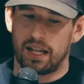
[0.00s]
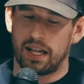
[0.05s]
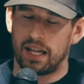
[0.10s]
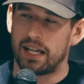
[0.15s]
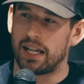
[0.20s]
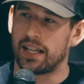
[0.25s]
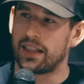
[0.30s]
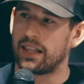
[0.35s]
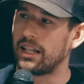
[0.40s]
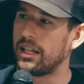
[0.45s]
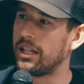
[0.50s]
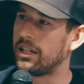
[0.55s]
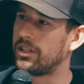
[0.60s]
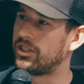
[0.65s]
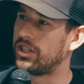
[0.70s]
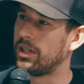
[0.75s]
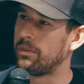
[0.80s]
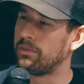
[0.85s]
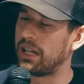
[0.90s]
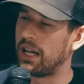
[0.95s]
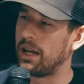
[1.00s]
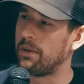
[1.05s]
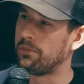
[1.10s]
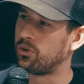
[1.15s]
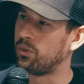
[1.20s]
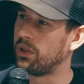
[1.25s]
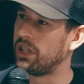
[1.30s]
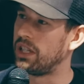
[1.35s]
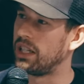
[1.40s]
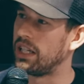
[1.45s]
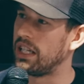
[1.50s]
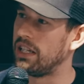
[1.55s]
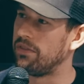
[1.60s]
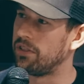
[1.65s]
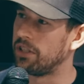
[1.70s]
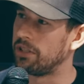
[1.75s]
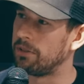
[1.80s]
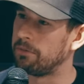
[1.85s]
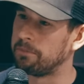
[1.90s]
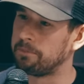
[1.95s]
And I think sometimes we can
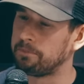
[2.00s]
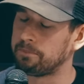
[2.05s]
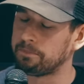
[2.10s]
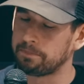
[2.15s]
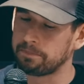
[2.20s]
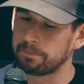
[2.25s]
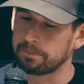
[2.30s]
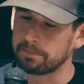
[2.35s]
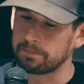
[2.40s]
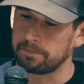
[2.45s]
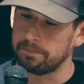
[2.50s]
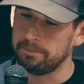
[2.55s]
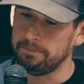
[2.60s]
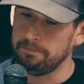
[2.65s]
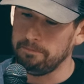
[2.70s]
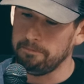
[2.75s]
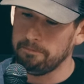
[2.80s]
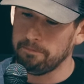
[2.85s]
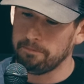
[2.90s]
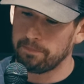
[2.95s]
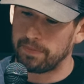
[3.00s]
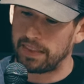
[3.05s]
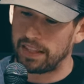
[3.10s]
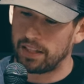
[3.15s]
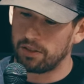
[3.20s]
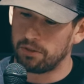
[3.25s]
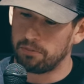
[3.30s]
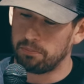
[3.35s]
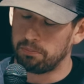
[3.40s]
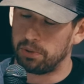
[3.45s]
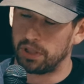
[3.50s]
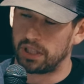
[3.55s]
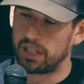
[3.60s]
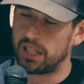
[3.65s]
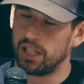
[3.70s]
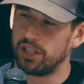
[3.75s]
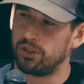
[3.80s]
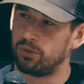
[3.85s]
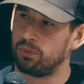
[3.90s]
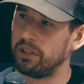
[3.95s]
even,
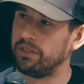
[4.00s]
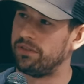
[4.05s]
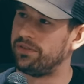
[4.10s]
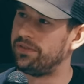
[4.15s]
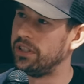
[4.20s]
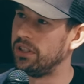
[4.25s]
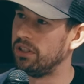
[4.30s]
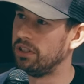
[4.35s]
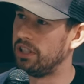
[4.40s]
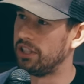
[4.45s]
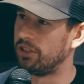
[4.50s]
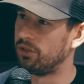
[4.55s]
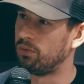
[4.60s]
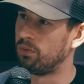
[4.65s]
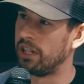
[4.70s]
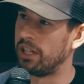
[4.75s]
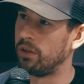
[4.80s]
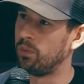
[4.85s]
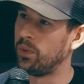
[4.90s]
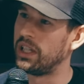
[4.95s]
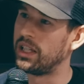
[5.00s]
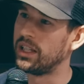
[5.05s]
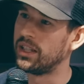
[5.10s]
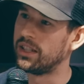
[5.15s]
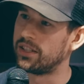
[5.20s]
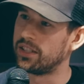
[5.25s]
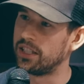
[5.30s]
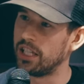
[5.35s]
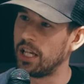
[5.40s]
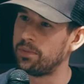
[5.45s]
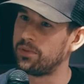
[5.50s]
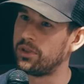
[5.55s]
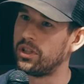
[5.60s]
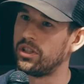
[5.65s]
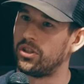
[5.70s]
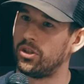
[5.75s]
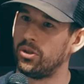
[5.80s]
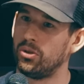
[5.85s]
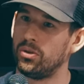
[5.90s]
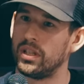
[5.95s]
because we feel this way, we can
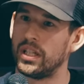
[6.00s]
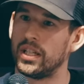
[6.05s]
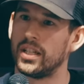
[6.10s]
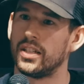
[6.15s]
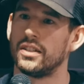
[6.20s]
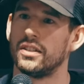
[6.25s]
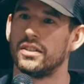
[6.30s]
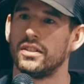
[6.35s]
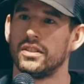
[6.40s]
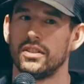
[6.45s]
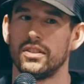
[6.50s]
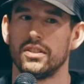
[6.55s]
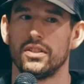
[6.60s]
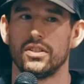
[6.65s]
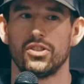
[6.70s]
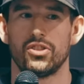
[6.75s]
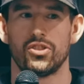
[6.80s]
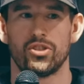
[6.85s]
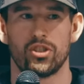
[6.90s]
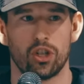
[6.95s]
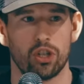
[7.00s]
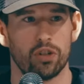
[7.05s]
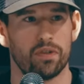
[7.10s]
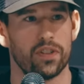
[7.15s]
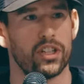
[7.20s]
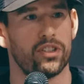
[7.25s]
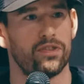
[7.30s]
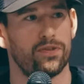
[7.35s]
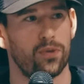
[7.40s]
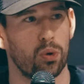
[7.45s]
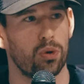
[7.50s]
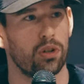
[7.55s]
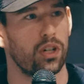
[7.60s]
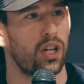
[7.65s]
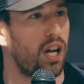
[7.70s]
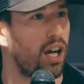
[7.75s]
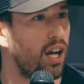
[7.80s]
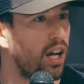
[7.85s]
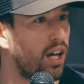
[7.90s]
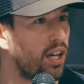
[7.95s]
substitute in service for
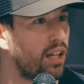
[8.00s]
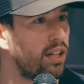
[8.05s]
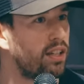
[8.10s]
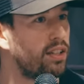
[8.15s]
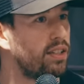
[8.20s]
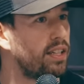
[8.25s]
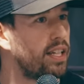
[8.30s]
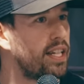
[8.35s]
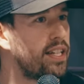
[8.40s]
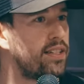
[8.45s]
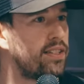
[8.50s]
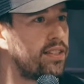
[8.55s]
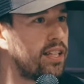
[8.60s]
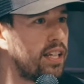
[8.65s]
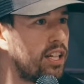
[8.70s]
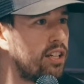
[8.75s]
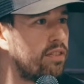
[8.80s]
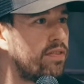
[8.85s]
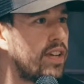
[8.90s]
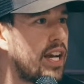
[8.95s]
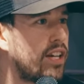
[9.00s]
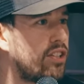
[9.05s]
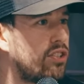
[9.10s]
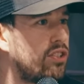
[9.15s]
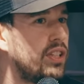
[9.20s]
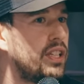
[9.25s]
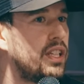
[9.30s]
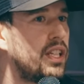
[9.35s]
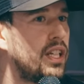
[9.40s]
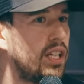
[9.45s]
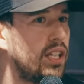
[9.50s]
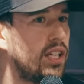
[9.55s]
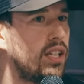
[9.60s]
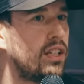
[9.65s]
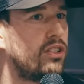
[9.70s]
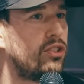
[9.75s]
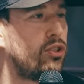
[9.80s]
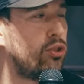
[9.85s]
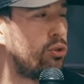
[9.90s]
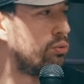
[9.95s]
God instead of actually
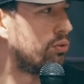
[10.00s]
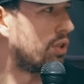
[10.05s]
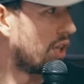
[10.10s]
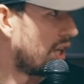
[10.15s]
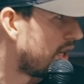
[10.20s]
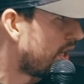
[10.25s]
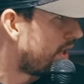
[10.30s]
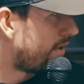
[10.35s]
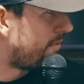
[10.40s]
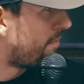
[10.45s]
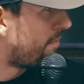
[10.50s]
getting to God.